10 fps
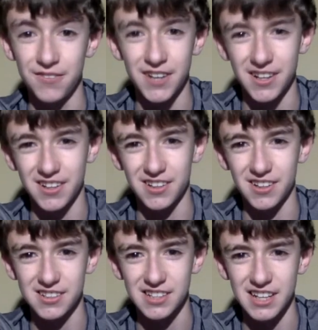very
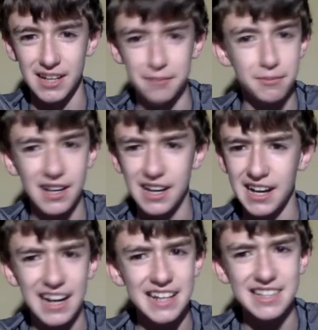long time,
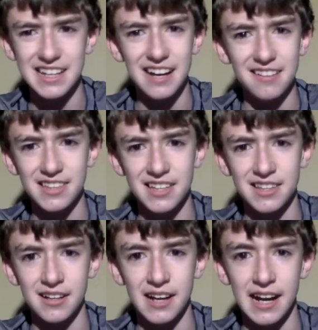I doubt that
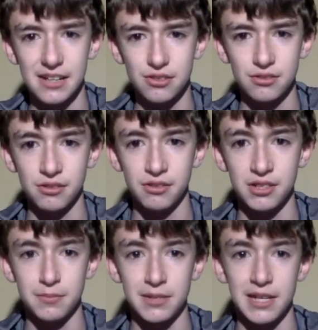they're actually going
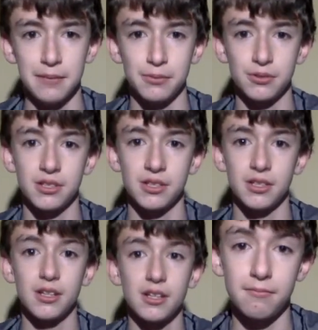to be able to
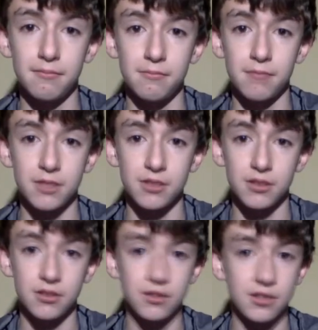
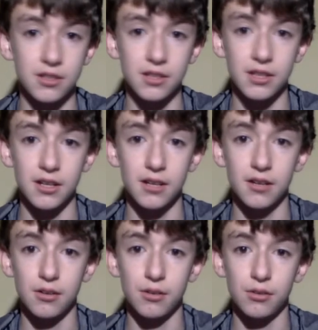return to their
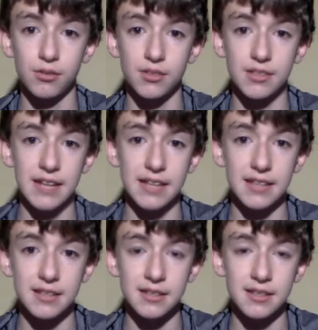old
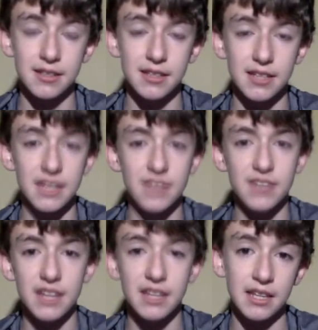status. Even
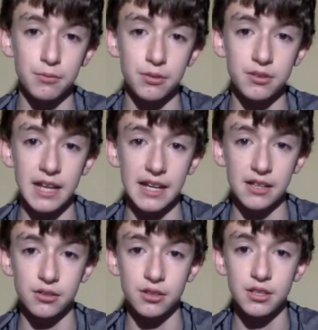then, they weren't that
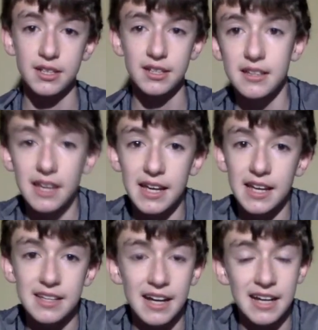good,
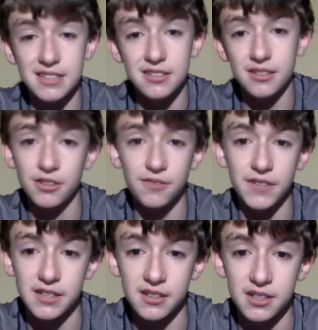and I still don't
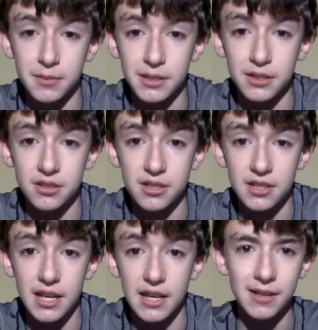think they're going to be good
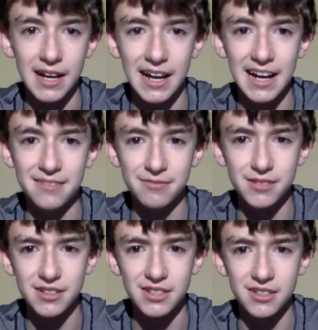today. I
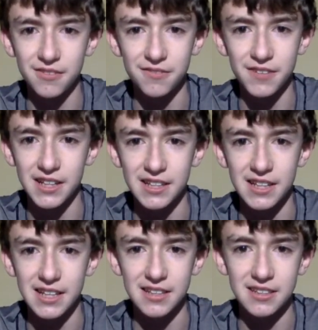really don't think
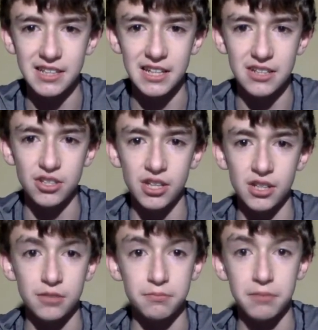that Dian Sheng
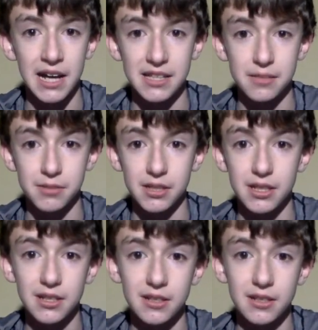could possibly